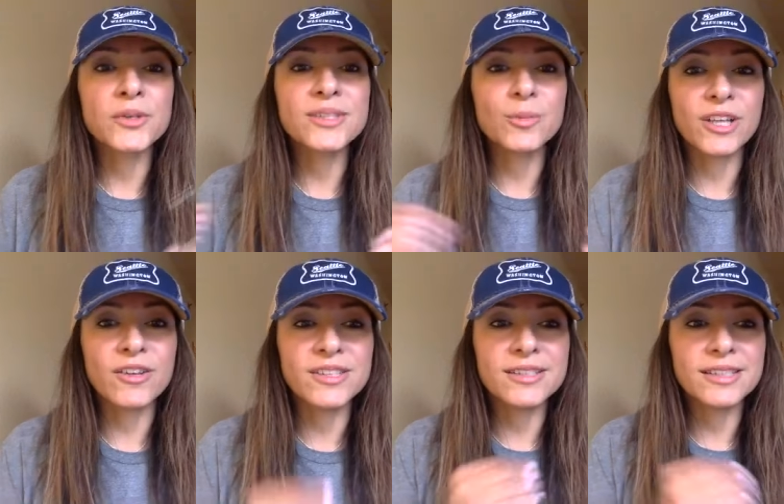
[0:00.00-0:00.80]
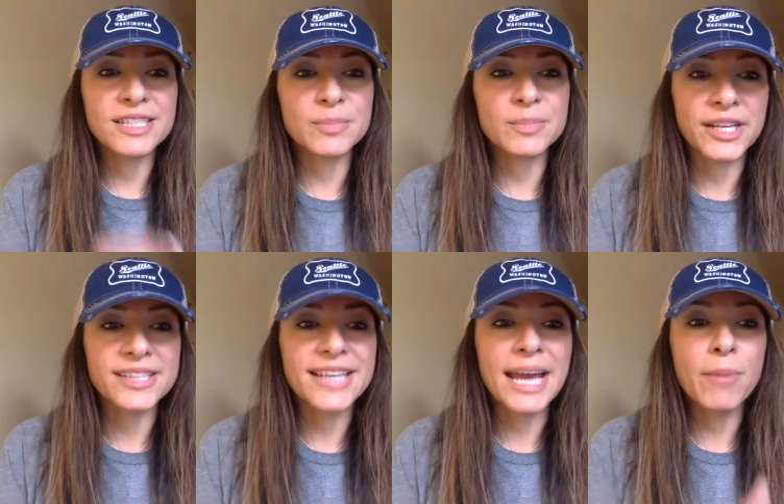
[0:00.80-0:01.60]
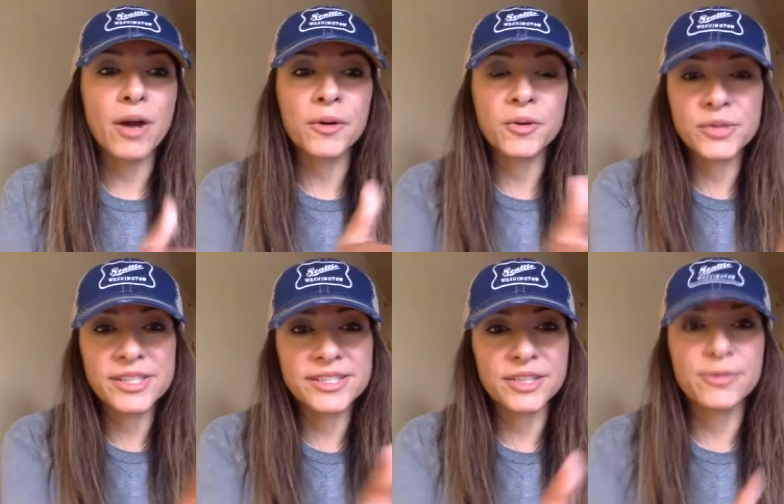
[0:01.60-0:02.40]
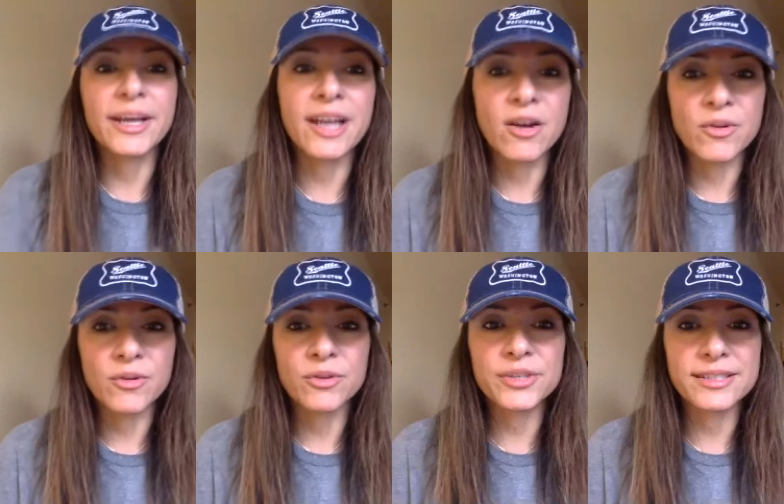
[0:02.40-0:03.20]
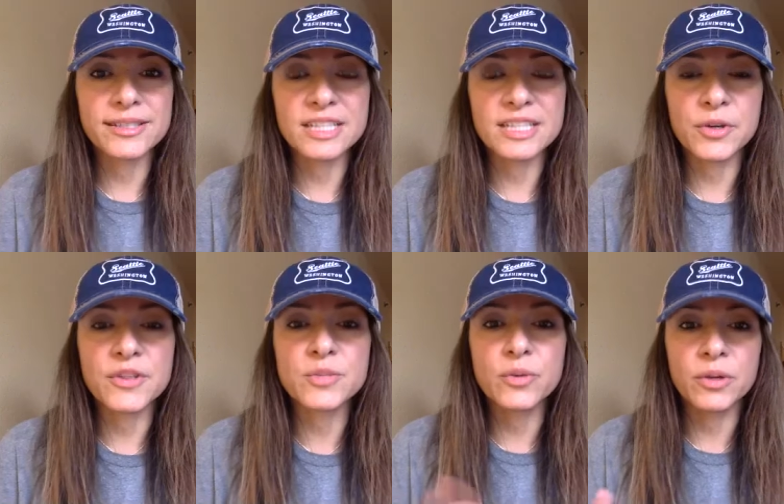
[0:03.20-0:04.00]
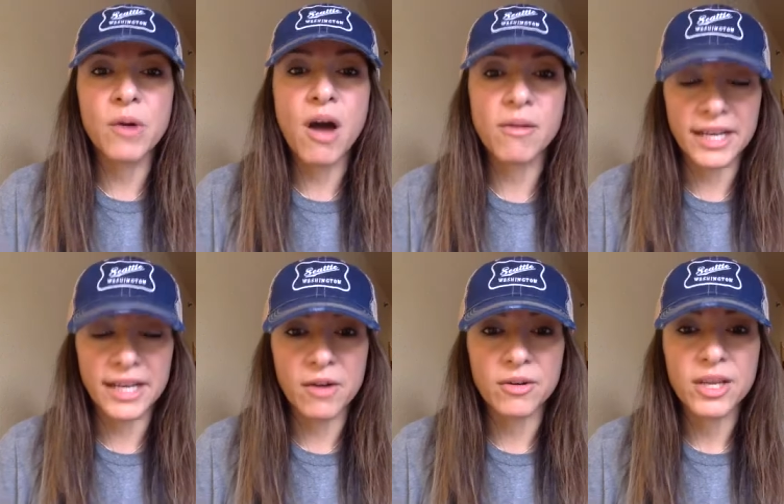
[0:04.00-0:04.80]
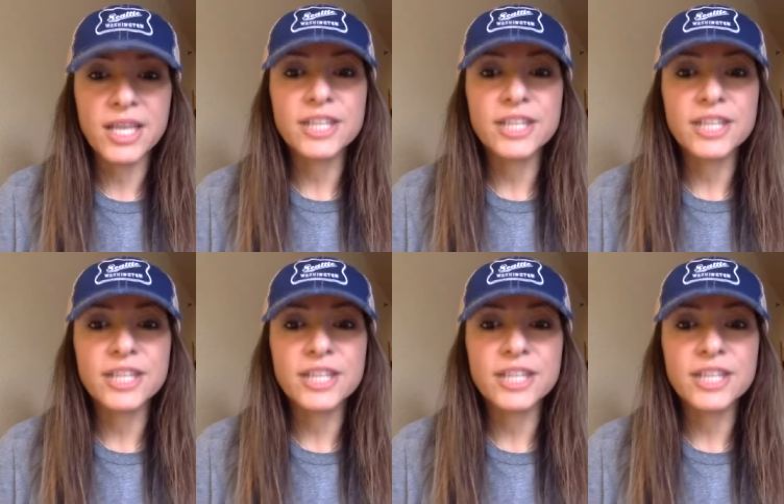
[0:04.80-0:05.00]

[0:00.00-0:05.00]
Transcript: someone else's experience. I borrowed Christy right now, Christy's experience with you all right now.